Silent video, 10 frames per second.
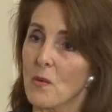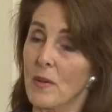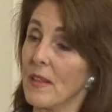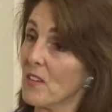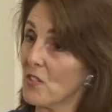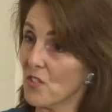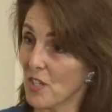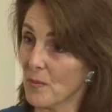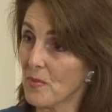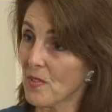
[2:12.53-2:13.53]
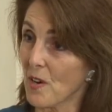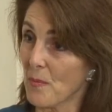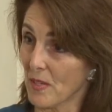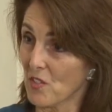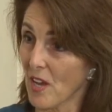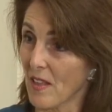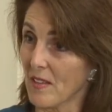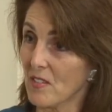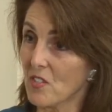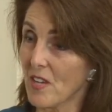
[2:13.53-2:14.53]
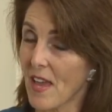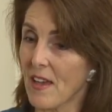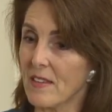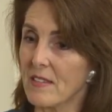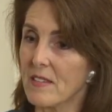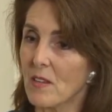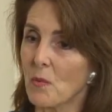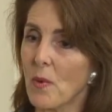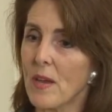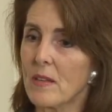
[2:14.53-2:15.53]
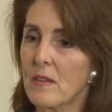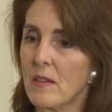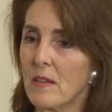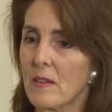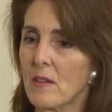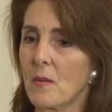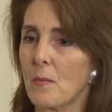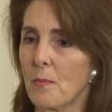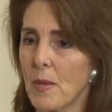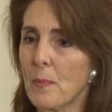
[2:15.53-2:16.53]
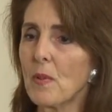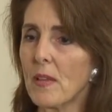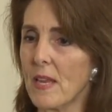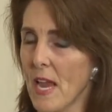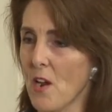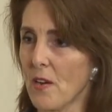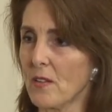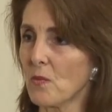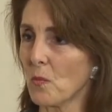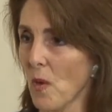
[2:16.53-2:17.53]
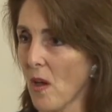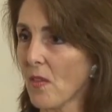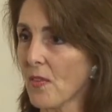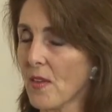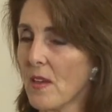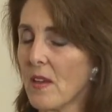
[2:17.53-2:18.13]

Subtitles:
Relationships are a big challenge, and when people inherit wealth,